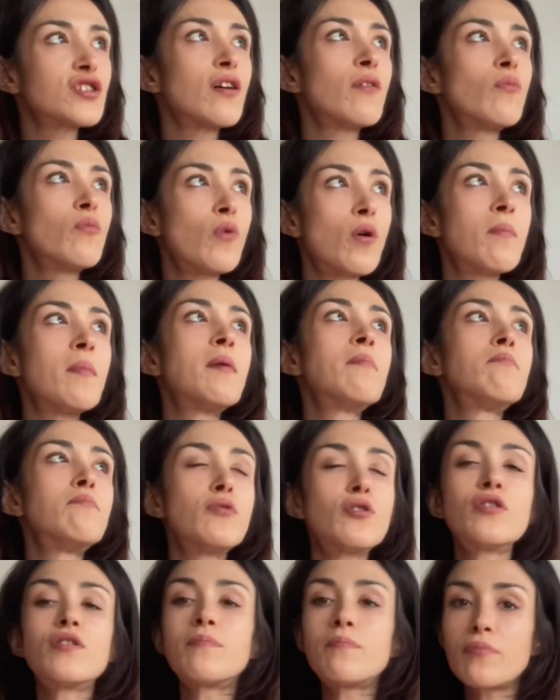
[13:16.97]
Woman
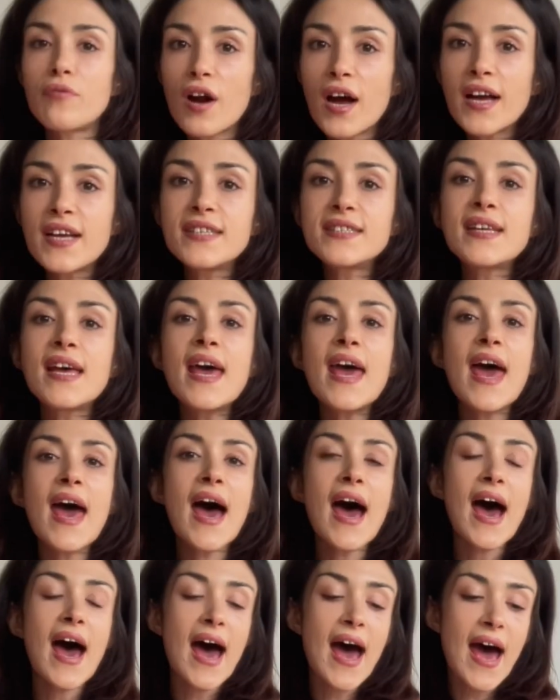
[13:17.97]
Booker Prize,
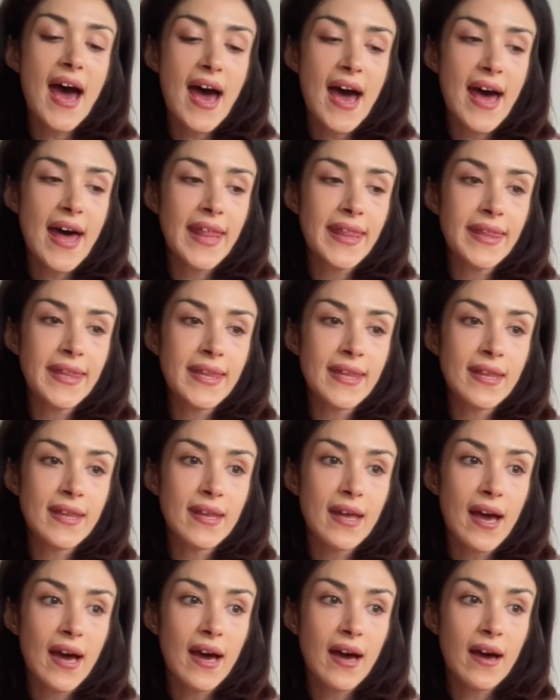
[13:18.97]
and
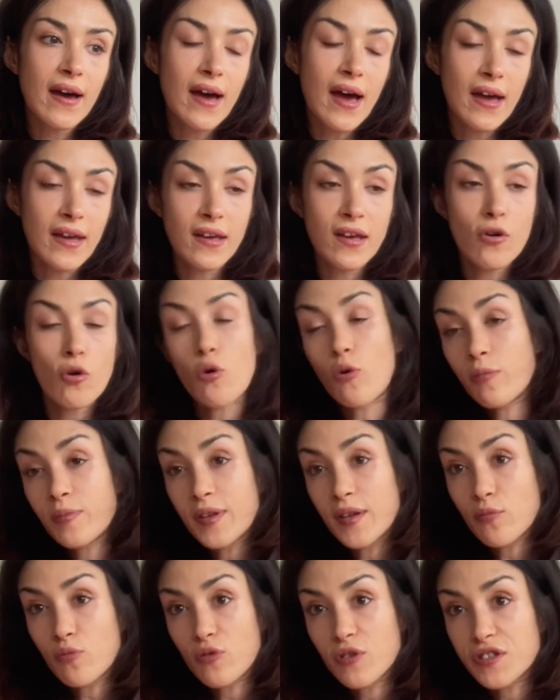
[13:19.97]
I hoped
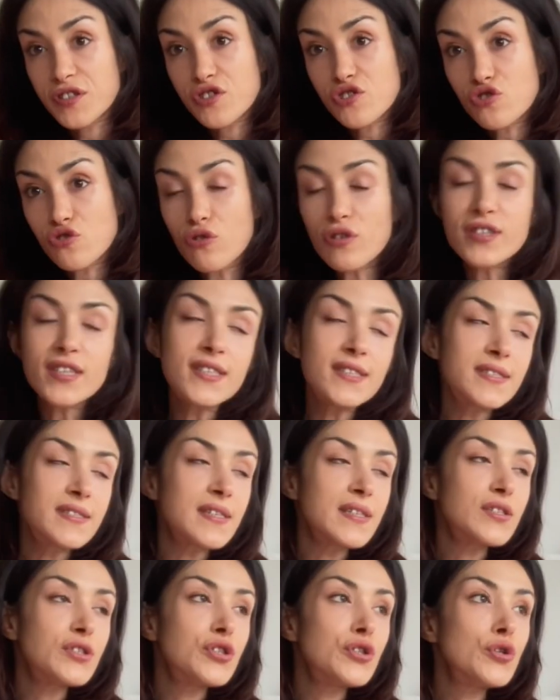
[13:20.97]
it was
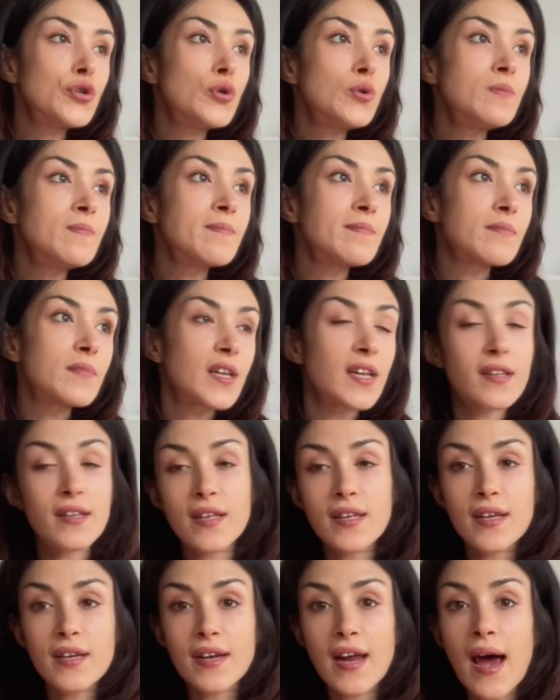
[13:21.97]
shortlisted too. It
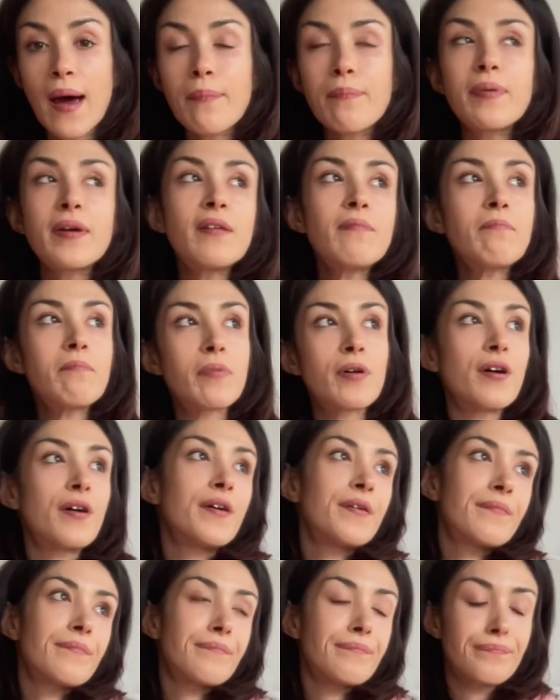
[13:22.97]
didn't happen, but
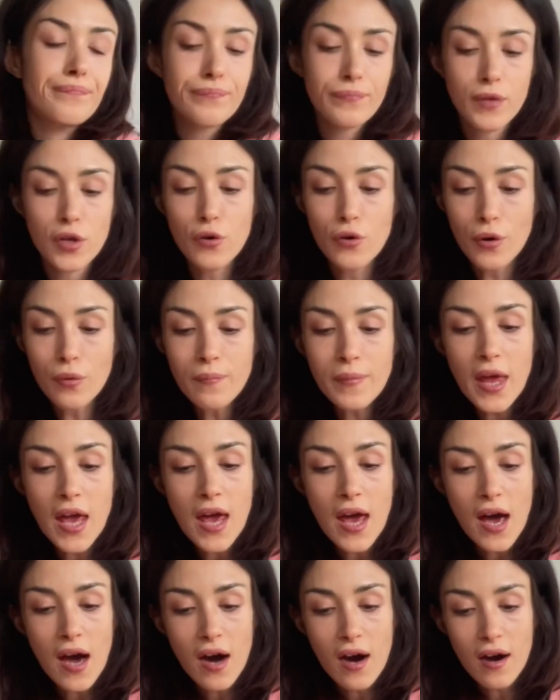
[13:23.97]
you know,
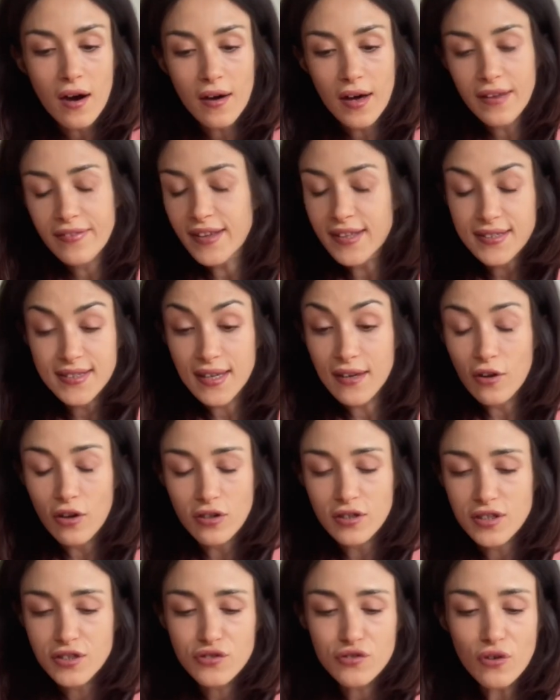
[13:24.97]
that's another
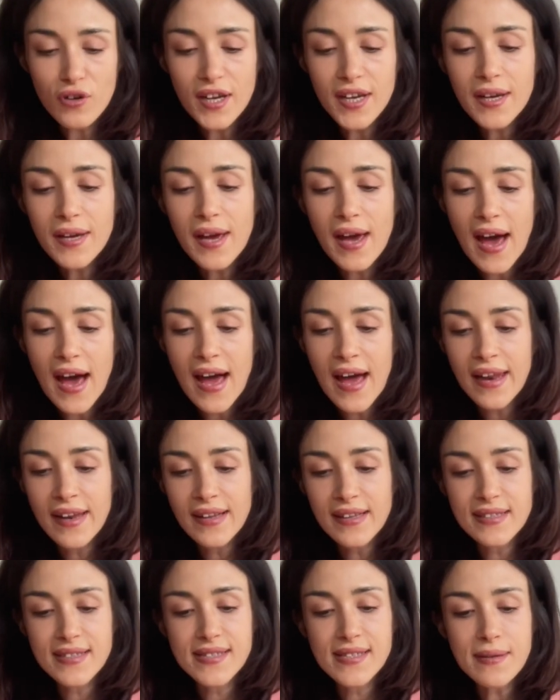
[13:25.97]
story. And
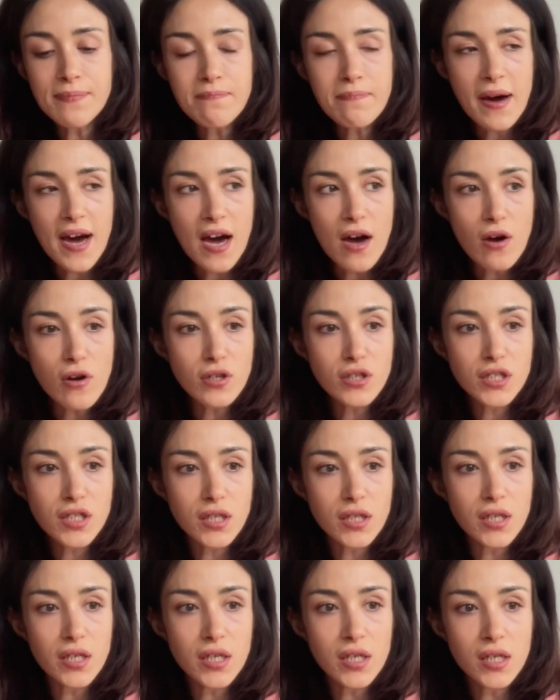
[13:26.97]
it's about
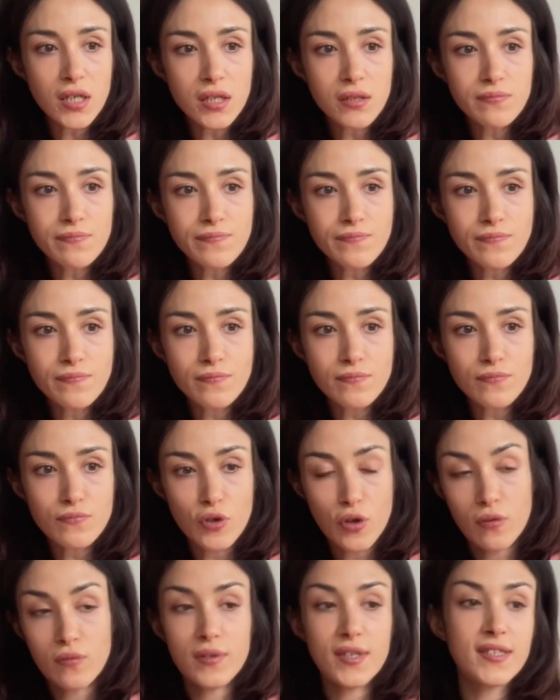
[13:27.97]

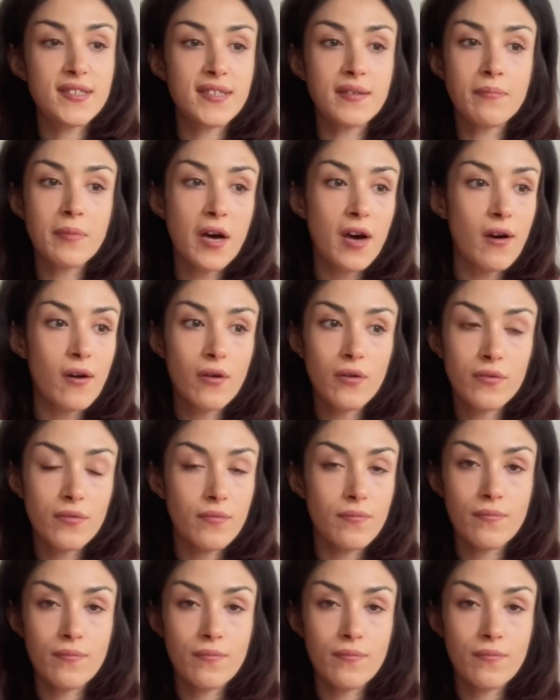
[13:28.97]
it's about